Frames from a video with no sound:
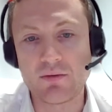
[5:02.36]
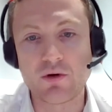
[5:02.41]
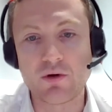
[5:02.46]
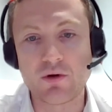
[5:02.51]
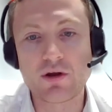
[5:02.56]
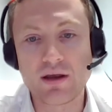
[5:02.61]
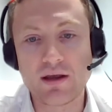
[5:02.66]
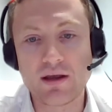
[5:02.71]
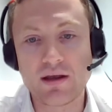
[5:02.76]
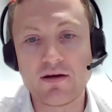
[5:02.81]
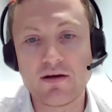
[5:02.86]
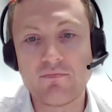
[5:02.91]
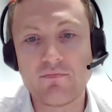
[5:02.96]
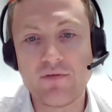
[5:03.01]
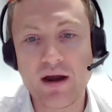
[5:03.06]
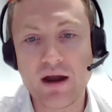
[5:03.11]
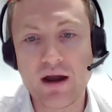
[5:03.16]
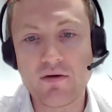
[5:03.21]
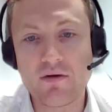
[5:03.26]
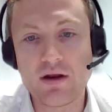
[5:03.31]
we're looking at a
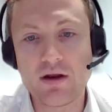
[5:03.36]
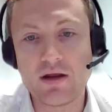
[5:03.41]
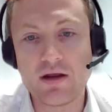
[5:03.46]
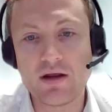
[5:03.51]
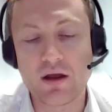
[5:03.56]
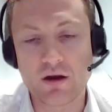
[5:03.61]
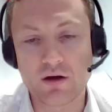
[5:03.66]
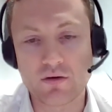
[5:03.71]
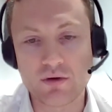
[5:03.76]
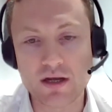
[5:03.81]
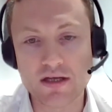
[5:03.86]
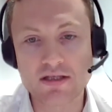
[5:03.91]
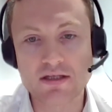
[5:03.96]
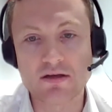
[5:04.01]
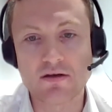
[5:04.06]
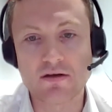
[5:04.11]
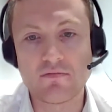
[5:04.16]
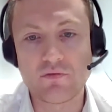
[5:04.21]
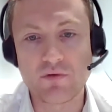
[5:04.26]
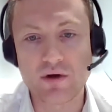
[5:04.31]
very
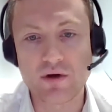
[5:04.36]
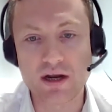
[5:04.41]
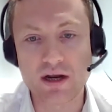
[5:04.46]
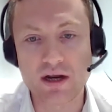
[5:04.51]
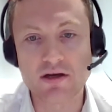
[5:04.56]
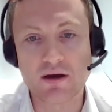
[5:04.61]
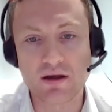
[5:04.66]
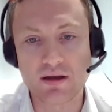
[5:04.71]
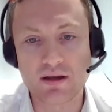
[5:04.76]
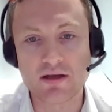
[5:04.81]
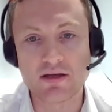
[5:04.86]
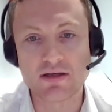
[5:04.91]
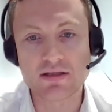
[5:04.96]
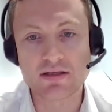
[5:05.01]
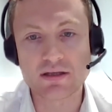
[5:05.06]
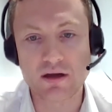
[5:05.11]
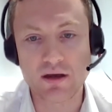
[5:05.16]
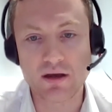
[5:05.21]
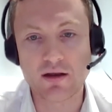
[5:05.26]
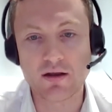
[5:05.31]
aggressive rate hiking
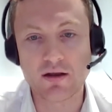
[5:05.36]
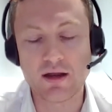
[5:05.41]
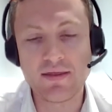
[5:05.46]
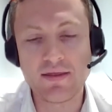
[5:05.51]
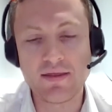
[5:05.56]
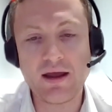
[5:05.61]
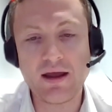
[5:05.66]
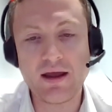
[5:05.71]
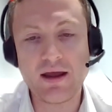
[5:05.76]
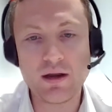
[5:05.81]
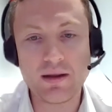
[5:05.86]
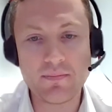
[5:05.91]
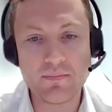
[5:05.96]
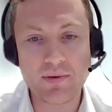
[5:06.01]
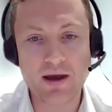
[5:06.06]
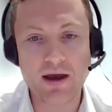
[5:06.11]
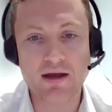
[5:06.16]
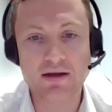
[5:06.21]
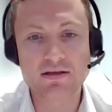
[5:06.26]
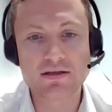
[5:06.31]
cycle, and that will
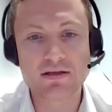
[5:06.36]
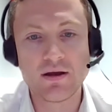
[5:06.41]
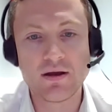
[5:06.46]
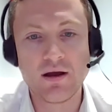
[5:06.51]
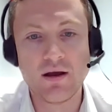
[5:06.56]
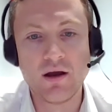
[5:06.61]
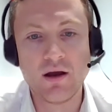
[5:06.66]
impact